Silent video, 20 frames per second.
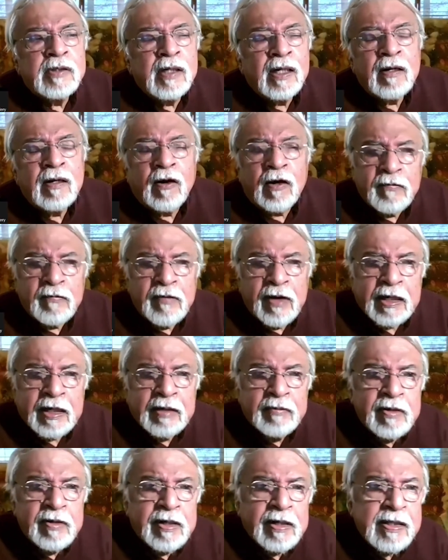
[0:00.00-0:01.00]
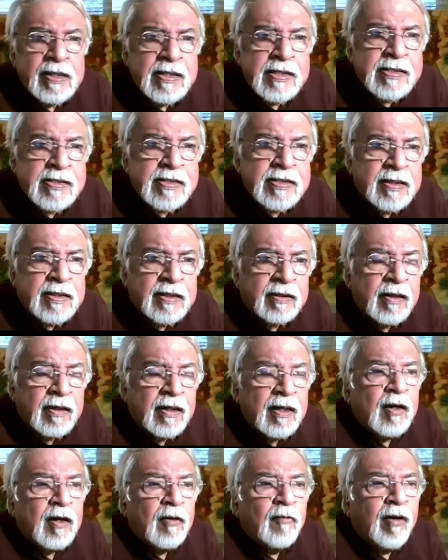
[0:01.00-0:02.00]
lot of activities.
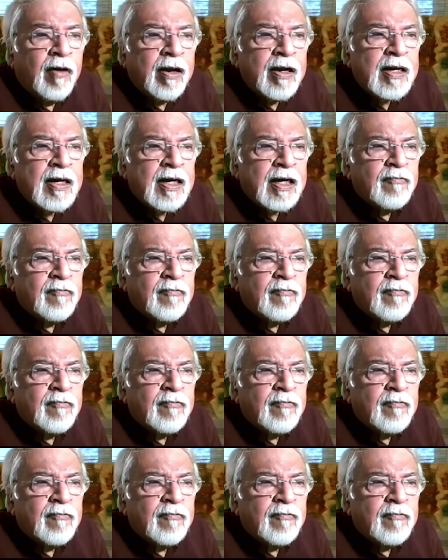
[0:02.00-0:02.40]
One